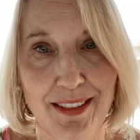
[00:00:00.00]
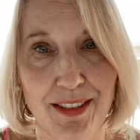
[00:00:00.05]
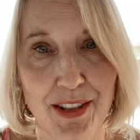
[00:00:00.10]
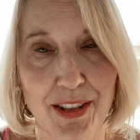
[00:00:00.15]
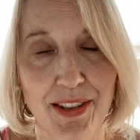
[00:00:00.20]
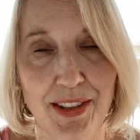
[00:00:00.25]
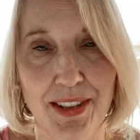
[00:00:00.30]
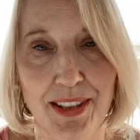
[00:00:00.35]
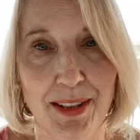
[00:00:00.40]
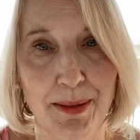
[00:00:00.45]

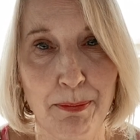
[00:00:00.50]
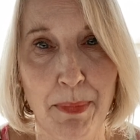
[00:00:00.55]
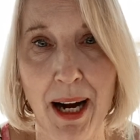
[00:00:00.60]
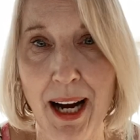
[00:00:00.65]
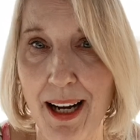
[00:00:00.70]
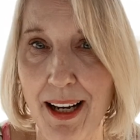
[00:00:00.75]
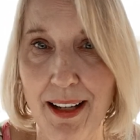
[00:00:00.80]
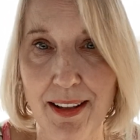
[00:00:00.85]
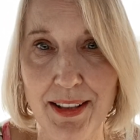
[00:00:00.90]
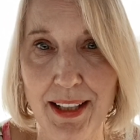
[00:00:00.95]
Just
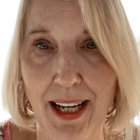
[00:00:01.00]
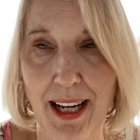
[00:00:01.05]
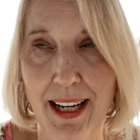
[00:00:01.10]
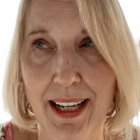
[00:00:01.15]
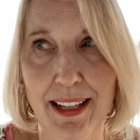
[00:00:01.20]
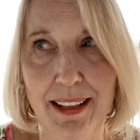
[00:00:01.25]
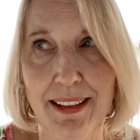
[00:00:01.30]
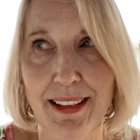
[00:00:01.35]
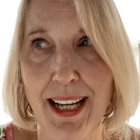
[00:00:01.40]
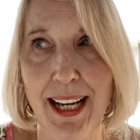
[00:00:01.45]
smiles.
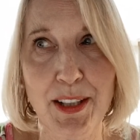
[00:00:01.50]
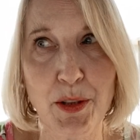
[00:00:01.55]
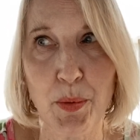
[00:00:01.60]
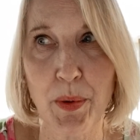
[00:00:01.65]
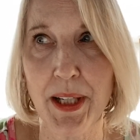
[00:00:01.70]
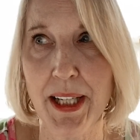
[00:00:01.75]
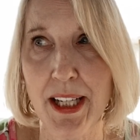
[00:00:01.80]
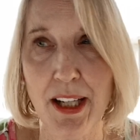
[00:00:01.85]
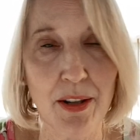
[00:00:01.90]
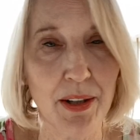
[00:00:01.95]
That's
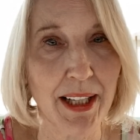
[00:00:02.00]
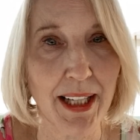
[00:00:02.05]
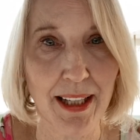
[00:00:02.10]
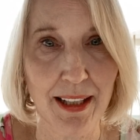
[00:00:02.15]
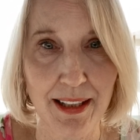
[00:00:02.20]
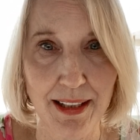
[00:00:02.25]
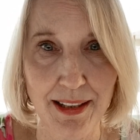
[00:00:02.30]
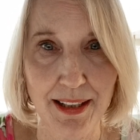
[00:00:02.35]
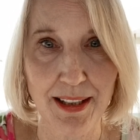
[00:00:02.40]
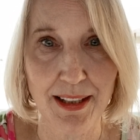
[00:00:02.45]
what I hear
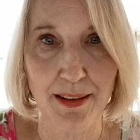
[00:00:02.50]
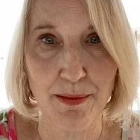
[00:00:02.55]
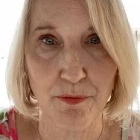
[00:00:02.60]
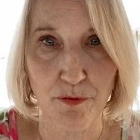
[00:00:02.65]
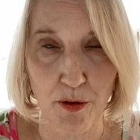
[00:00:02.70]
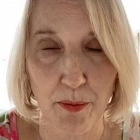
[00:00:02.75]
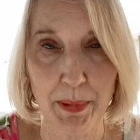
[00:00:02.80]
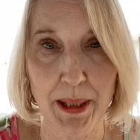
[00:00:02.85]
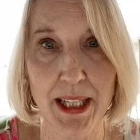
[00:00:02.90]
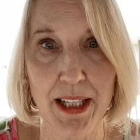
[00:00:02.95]

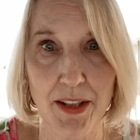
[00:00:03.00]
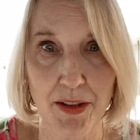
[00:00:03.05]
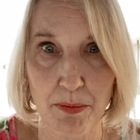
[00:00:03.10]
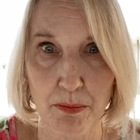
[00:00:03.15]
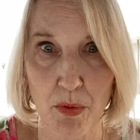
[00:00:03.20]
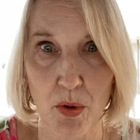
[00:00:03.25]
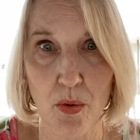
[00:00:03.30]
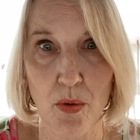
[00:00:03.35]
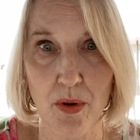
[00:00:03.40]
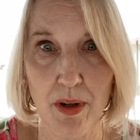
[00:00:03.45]
from kids
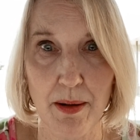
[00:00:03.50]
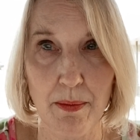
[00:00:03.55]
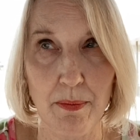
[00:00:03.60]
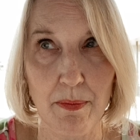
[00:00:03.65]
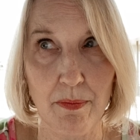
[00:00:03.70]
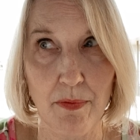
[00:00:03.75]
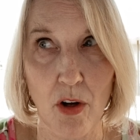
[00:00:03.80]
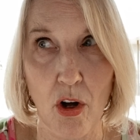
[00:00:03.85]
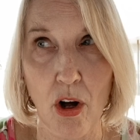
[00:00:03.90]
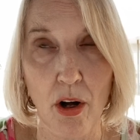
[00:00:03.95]
more
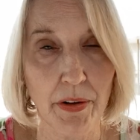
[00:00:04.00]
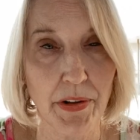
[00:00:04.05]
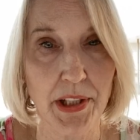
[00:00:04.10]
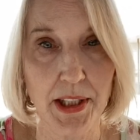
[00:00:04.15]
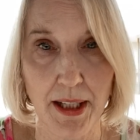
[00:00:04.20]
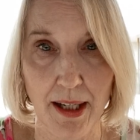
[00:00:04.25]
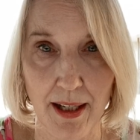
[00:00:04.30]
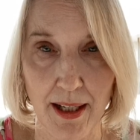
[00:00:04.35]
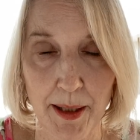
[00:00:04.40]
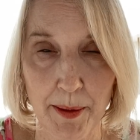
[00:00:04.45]
all the
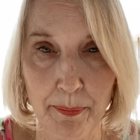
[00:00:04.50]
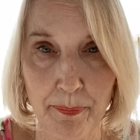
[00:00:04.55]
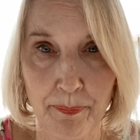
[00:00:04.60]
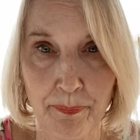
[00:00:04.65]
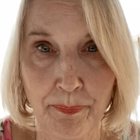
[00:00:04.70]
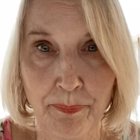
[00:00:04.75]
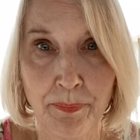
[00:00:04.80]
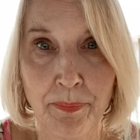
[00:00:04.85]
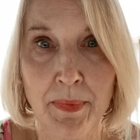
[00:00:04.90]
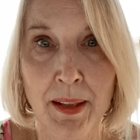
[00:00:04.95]
time.
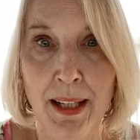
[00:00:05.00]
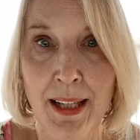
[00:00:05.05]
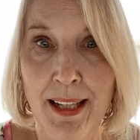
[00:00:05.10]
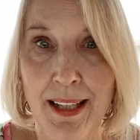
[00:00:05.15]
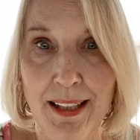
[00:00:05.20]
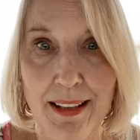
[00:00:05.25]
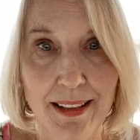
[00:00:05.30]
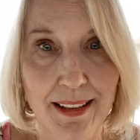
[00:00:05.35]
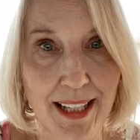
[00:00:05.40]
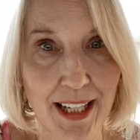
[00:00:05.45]

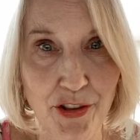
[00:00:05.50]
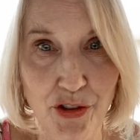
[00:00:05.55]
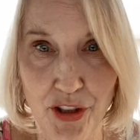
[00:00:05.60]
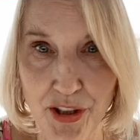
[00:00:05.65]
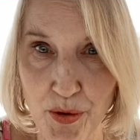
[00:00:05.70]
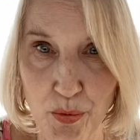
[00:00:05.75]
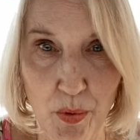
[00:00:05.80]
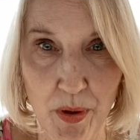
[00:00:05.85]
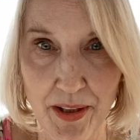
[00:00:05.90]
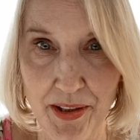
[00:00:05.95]
They
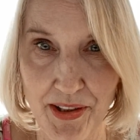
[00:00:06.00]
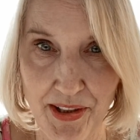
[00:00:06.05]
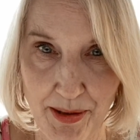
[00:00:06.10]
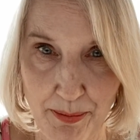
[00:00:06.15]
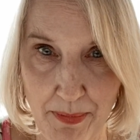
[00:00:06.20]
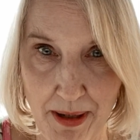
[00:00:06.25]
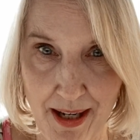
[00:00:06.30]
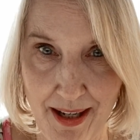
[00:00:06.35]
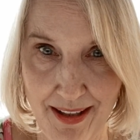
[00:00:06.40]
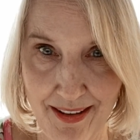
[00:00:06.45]
just want to
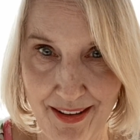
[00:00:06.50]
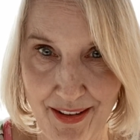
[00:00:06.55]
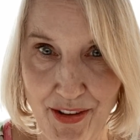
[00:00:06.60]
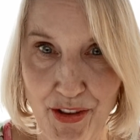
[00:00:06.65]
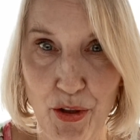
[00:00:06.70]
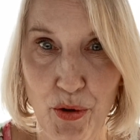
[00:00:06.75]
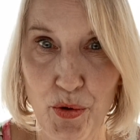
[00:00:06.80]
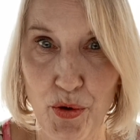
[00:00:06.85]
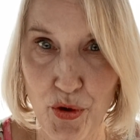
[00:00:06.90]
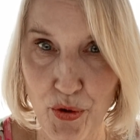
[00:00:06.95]
smile.
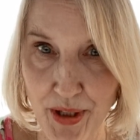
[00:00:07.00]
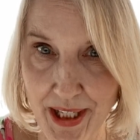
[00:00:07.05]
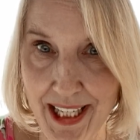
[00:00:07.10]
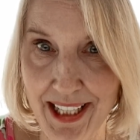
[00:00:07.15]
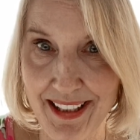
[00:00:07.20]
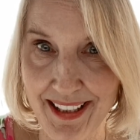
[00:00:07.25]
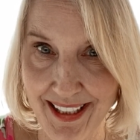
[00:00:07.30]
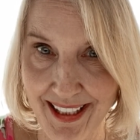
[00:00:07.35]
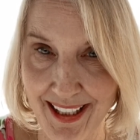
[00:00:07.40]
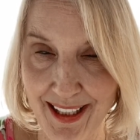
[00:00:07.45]
So
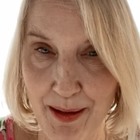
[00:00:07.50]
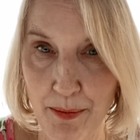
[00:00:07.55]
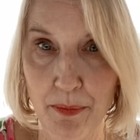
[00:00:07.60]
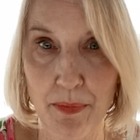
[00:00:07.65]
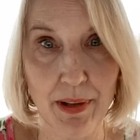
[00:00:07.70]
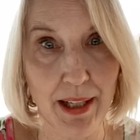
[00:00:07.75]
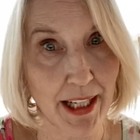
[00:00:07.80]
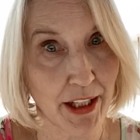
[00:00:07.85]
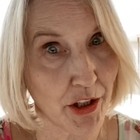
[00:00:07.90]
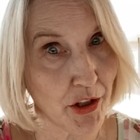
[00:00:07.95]
greet
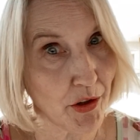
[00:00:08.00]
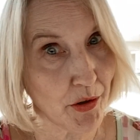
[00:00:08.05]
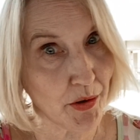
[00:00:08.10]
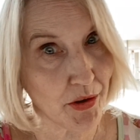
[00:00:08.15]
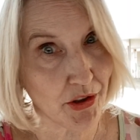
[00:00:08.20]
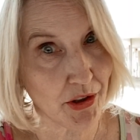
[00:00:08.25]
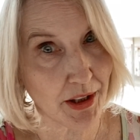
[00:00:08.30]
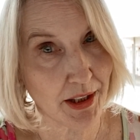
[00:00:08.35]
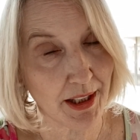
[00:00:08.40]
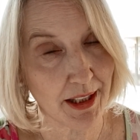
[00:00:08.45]
them like you
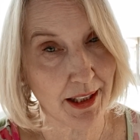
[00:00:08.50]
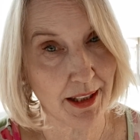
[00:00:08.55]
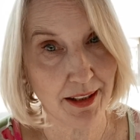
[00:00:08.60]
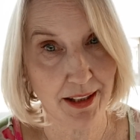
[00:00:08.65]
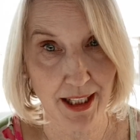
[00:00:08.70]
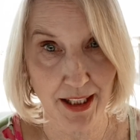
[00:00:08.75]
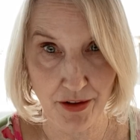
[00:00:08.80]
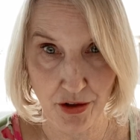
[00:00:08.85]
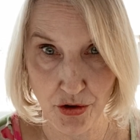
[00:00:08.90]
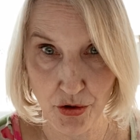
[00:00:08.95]
used to
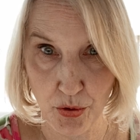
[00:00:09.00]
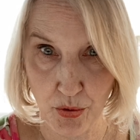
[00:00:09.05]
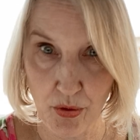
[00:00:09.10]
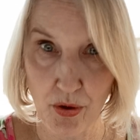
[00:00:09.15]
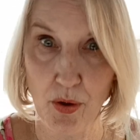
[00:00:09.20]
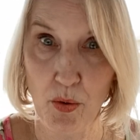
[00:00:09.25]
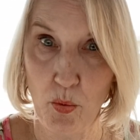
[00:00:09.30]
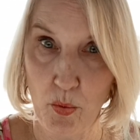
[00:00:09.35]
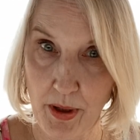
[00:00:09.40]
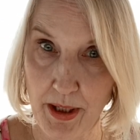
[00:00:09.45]
at the
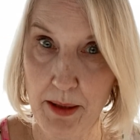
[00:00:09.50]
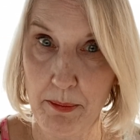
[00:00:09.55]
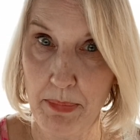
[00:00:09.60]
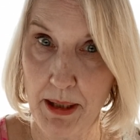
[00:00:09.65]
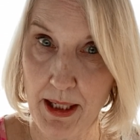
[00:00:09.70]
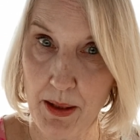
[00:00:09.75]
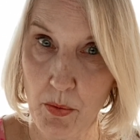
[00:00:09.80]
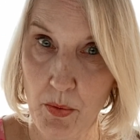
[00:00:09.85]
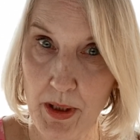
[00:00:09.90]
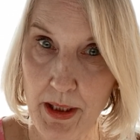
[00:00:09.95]
door, one
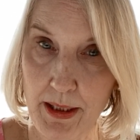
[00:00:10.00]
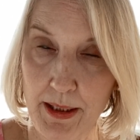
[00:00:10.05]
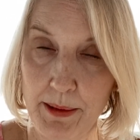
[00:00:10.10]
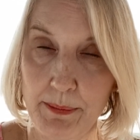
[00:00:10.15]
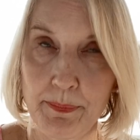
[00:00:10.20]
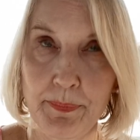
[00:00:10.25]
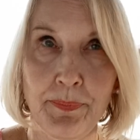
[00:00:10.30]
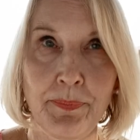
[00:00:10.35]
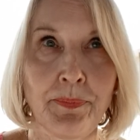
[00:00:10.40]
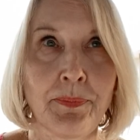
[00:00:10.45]
by
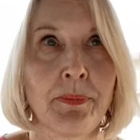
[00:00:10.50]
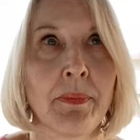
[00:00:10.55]
one.